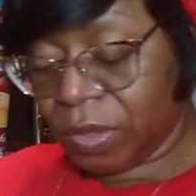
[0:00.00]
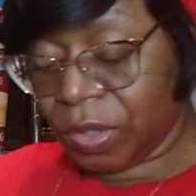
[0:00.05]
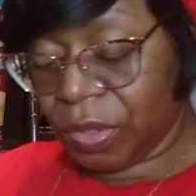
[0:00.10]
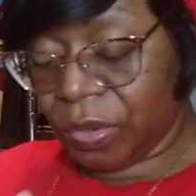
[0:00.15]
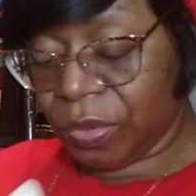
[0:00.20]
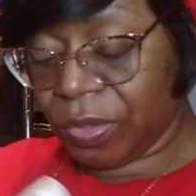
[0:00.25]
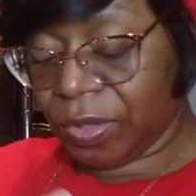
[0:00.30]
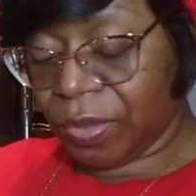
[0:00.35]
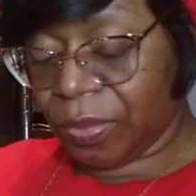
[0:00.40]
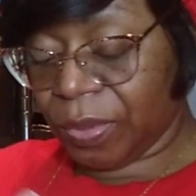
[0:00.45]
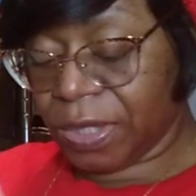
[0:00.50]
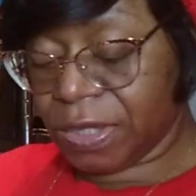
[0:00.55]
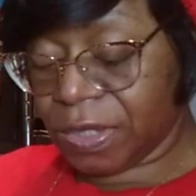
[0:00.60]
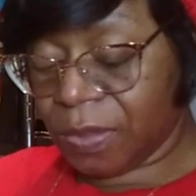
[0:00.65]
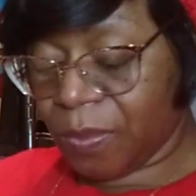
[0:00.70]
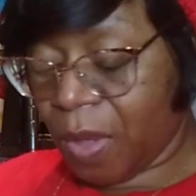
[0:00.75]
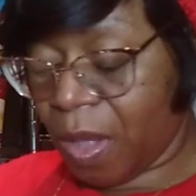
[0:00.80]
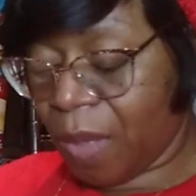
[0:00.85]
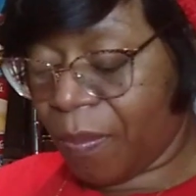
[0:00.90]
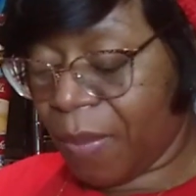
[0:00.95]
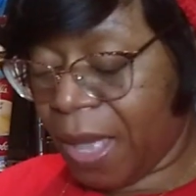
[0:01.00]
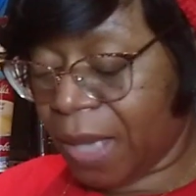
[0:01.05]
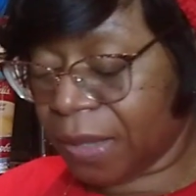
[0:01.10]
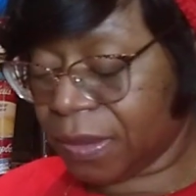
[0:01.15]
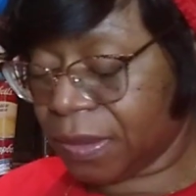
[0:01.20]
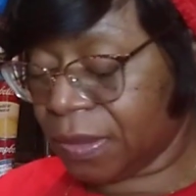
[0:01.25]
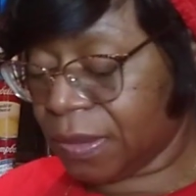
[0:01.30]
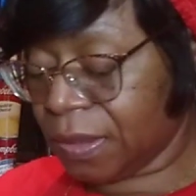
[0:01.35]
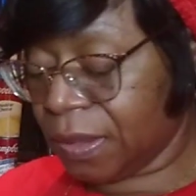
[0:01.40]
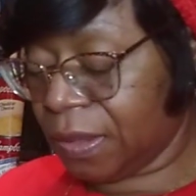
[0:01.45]
2, 3 small
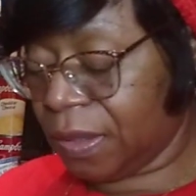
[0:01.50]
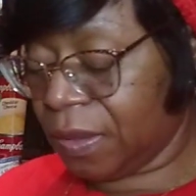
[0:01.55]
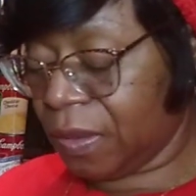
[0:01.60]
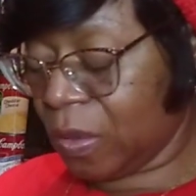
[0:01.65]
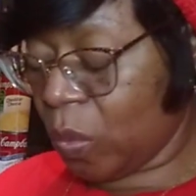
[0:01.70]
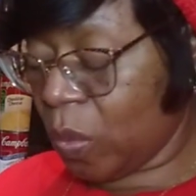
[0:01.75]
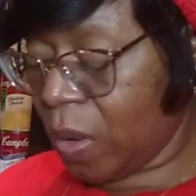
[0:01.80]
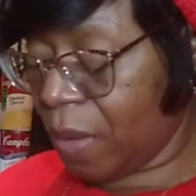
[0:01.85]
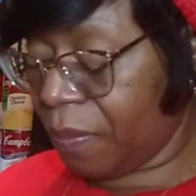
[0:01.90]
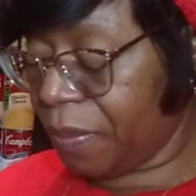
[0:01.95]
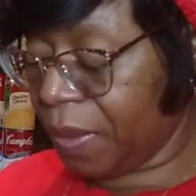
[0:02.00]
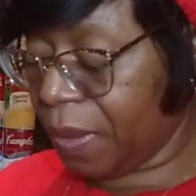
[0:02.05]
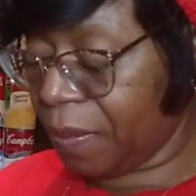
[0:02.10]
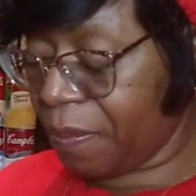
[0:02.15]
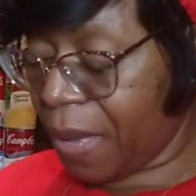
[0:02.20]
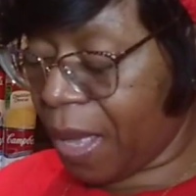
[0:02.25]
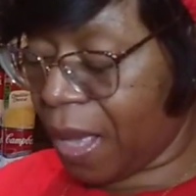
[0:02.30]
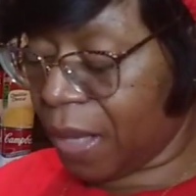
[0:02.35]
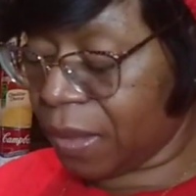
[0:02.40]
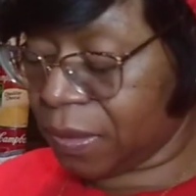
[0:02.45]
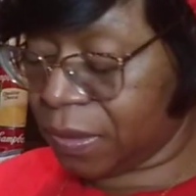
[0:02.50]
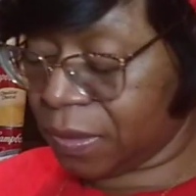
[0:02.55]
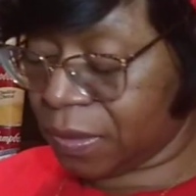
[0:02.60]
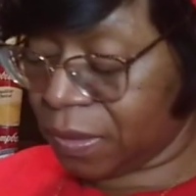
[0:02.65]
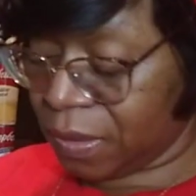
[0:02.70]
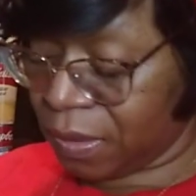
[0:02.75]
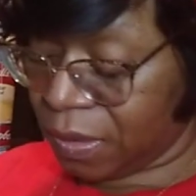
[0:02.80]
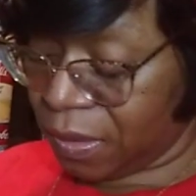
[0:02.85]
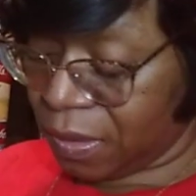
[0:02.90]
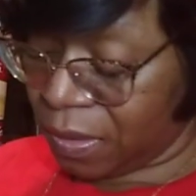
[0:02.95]
boxes, and then the 1 big box.